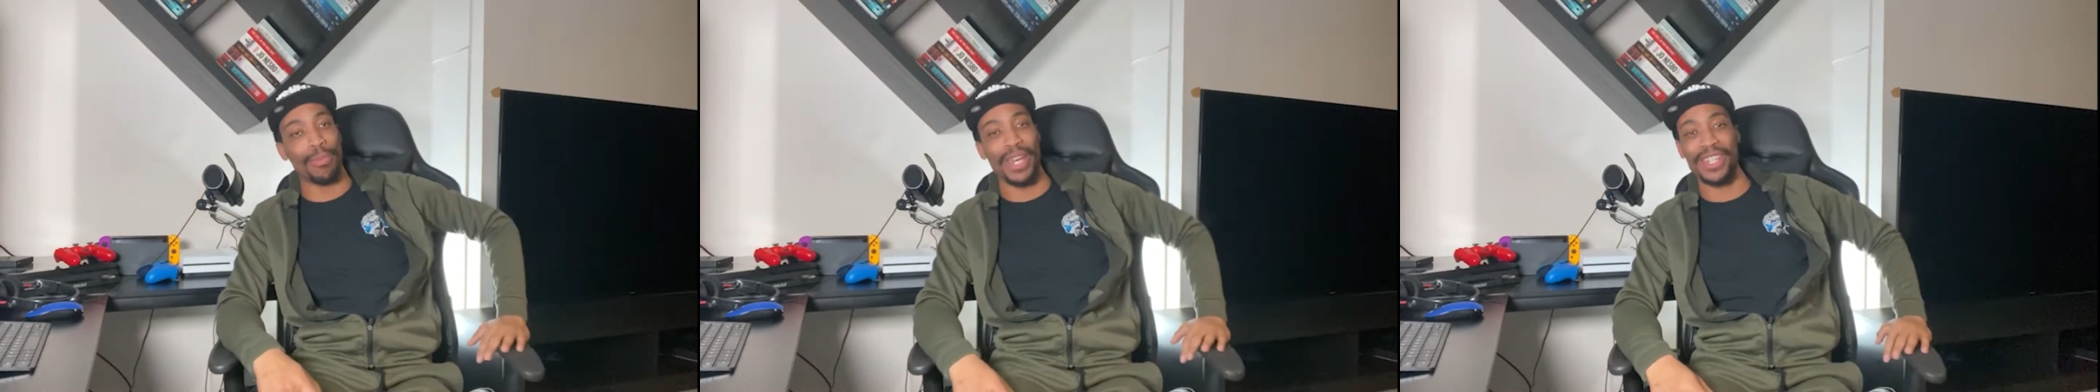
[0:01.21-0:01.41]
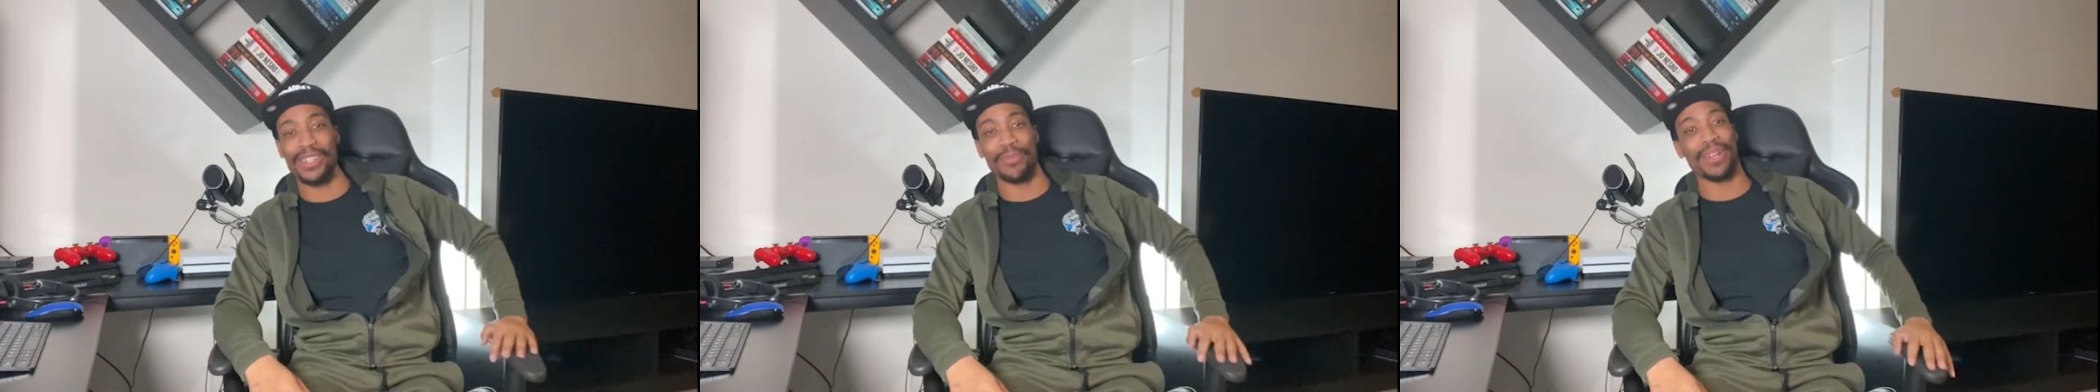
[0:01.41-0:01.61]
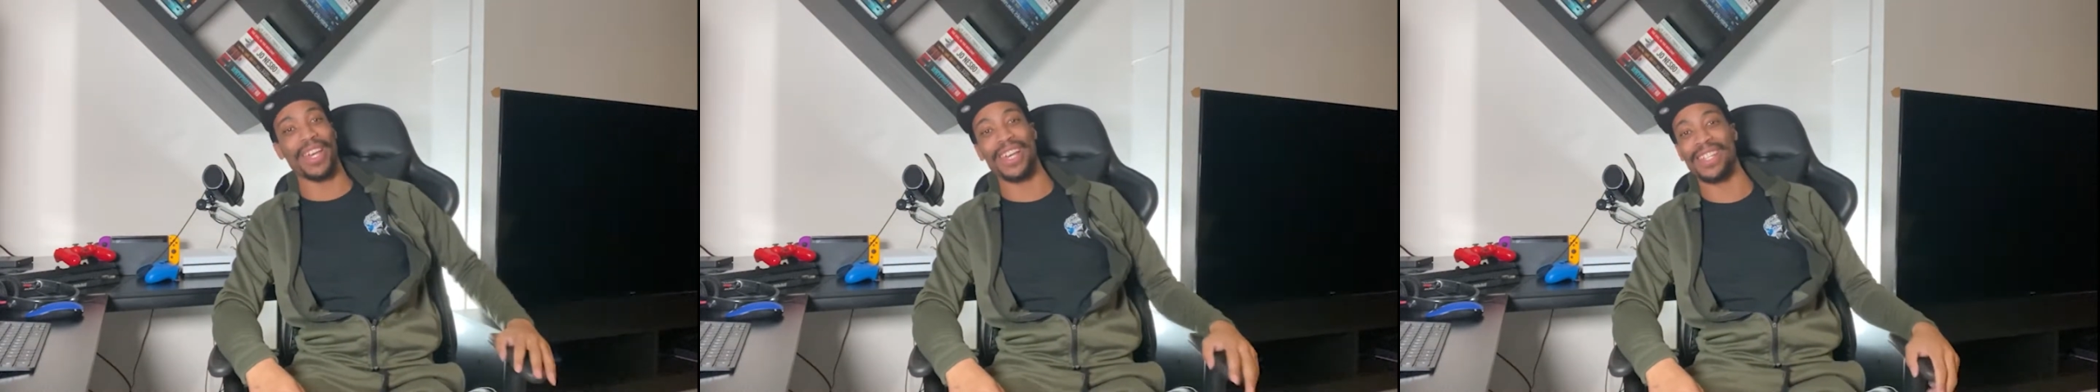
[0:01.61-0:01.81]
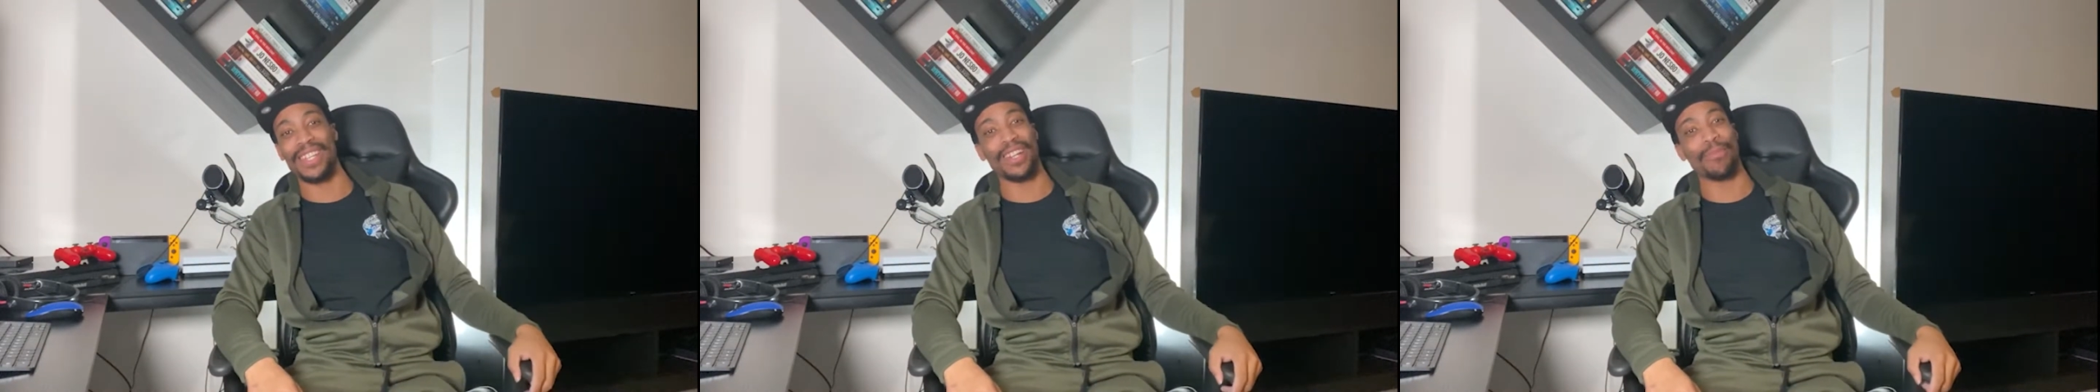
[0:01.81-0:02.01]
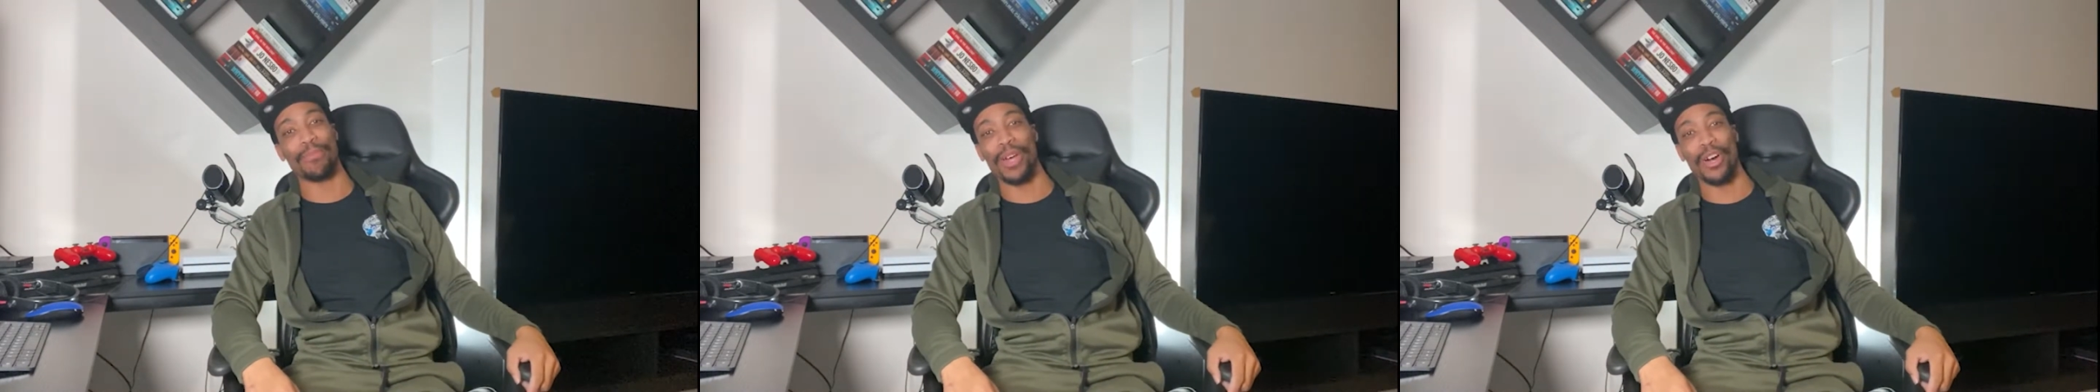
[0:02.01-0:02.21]
Major Playerz
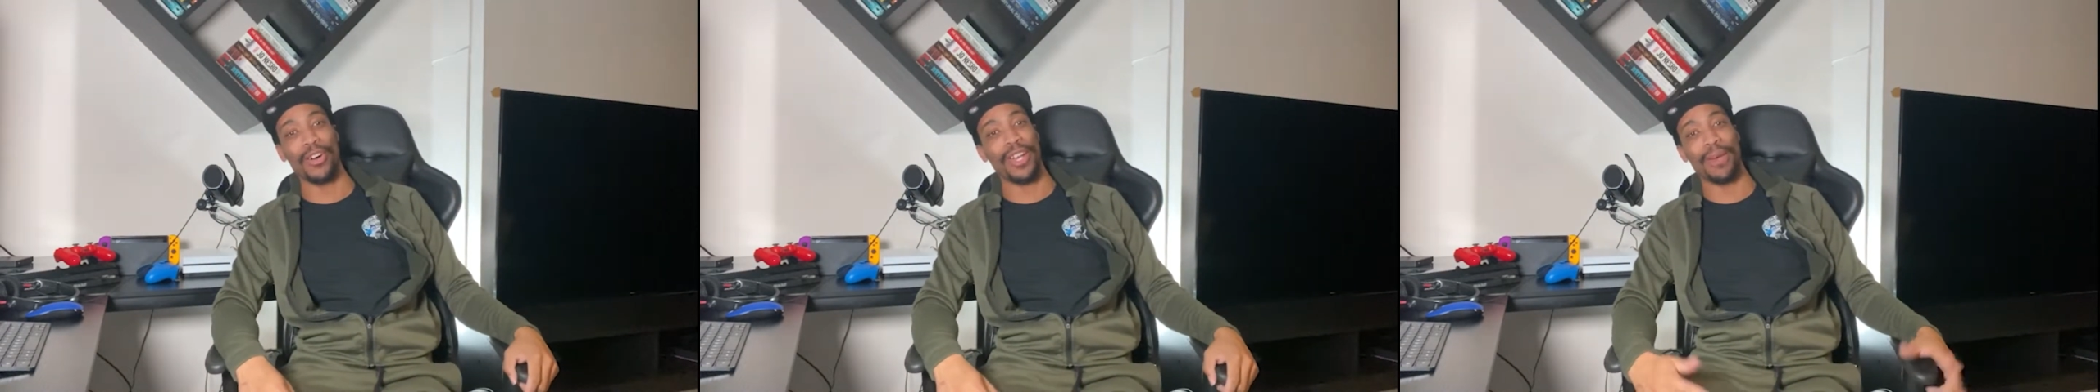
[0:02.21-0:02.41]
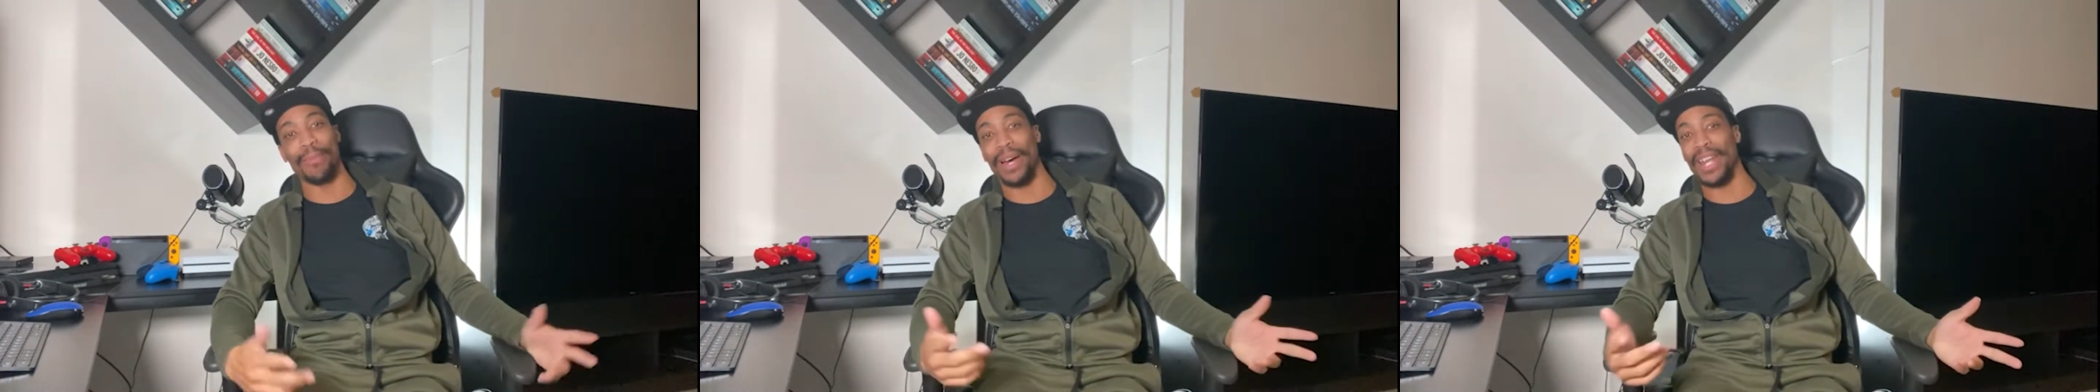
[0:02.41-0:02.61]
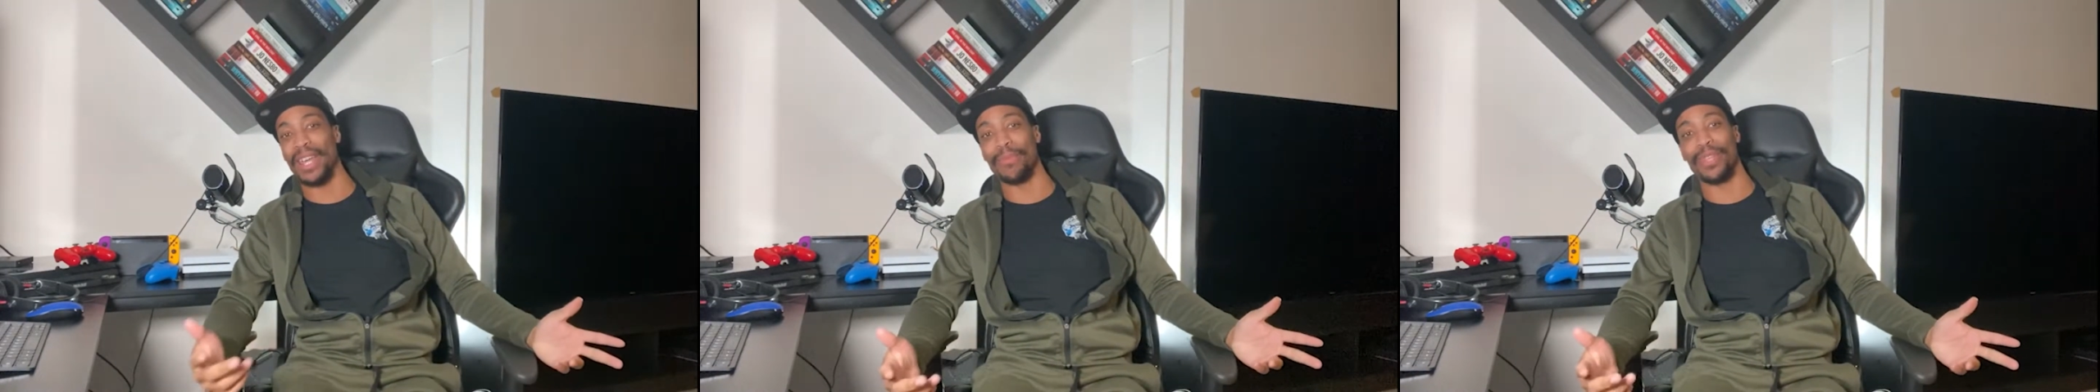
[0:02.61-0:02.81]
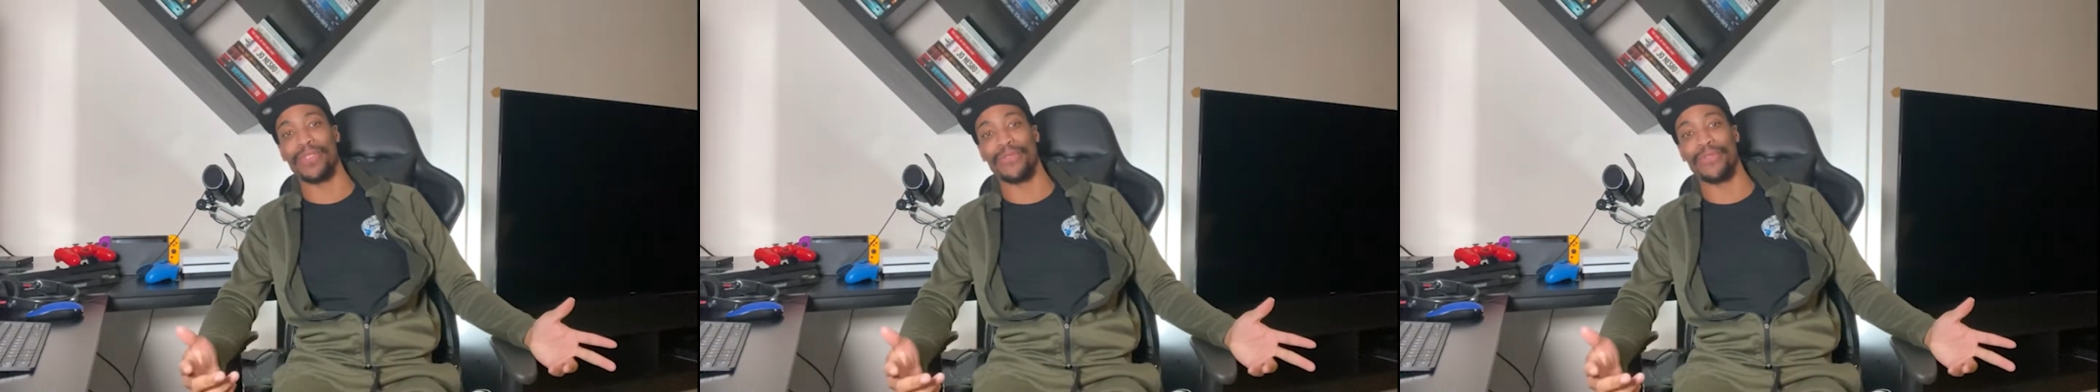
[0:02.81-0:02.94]
in the building, my name is